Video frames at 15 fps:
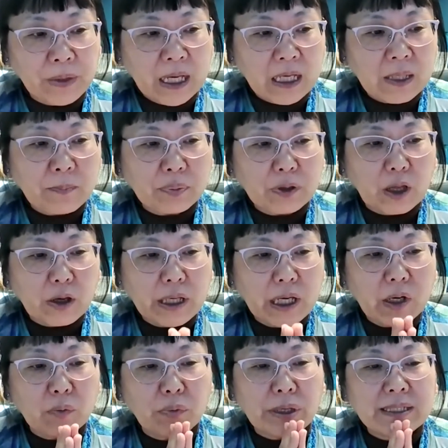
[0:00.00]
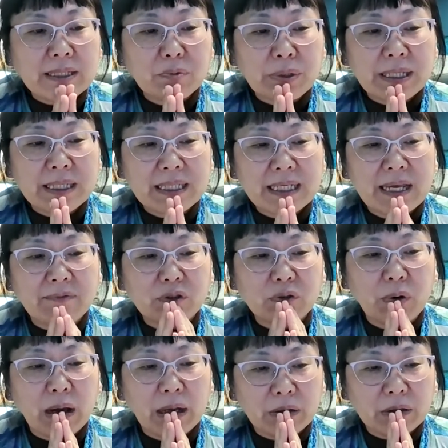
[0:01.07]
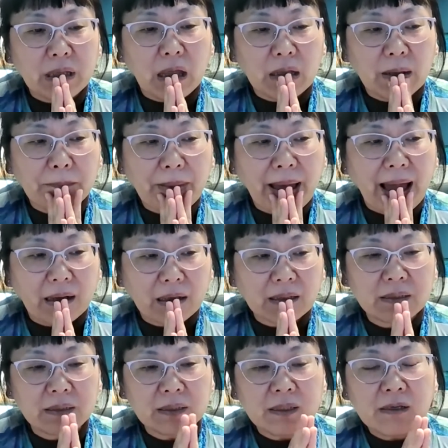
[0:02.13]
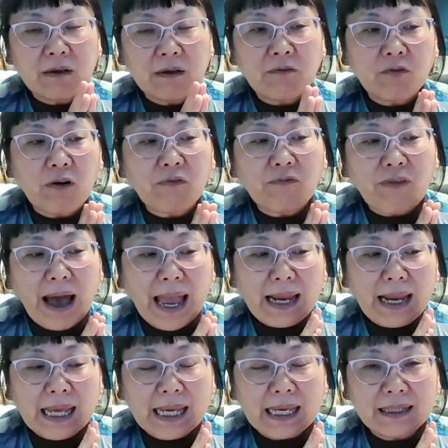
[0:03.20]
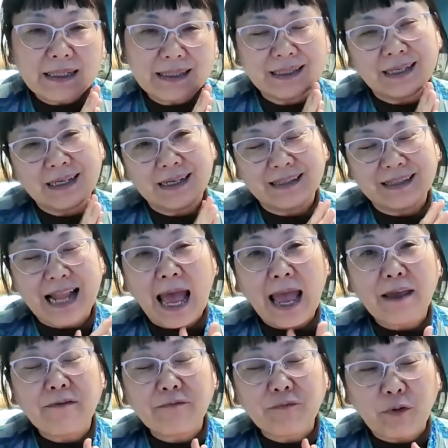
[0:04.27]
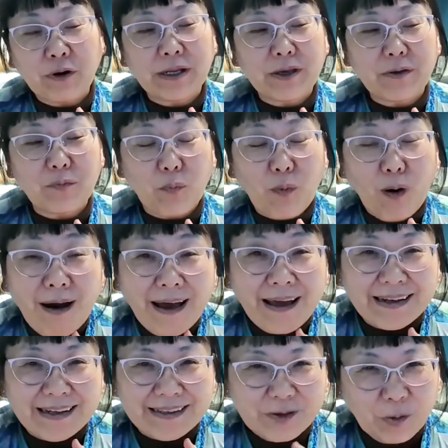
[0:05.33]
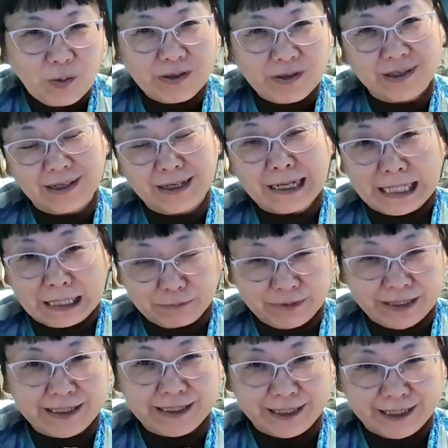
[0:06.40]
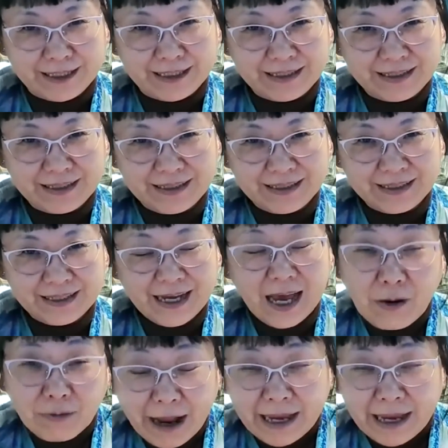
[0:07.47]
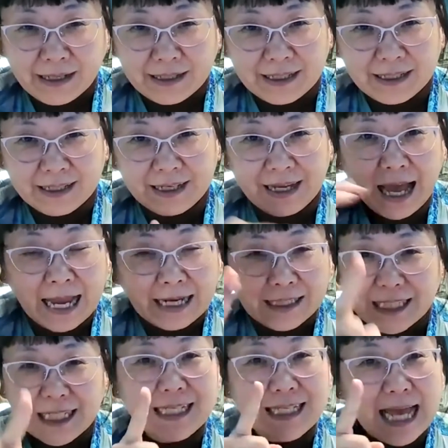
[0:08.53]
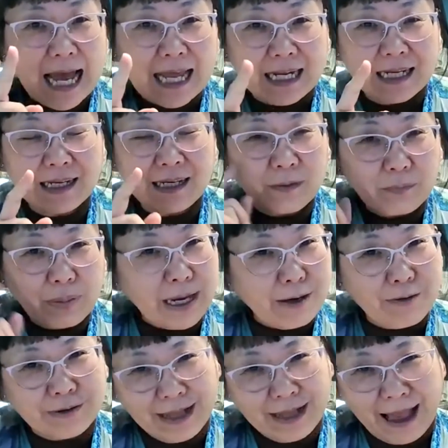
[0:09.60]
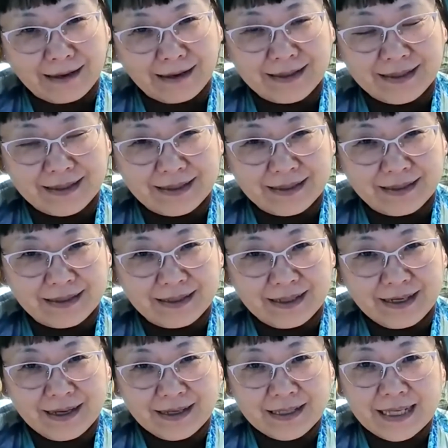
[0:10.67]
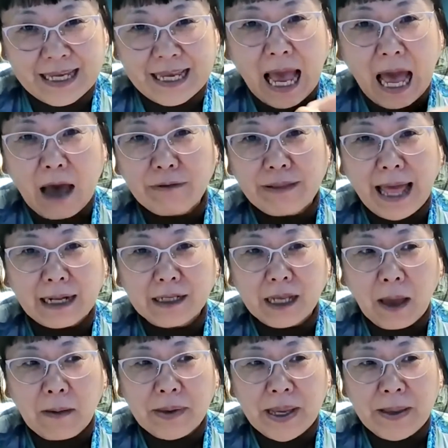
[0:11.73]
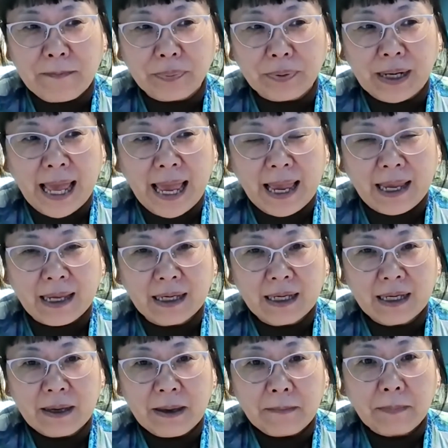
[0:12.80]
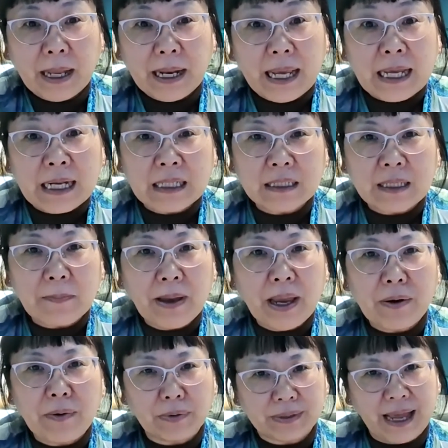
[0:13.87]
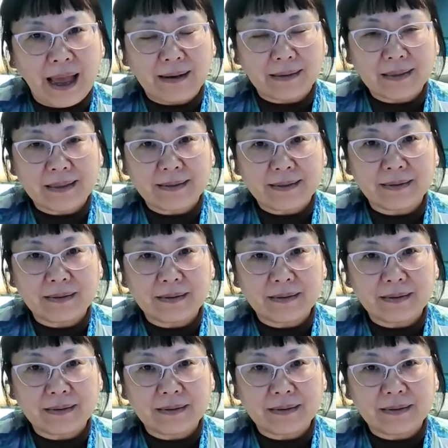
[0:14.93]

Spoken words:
Employer will receive $200 back for filing 941 quarterly return. All right, I just said payroll tax. See how that come in play, but it is a payroll tax.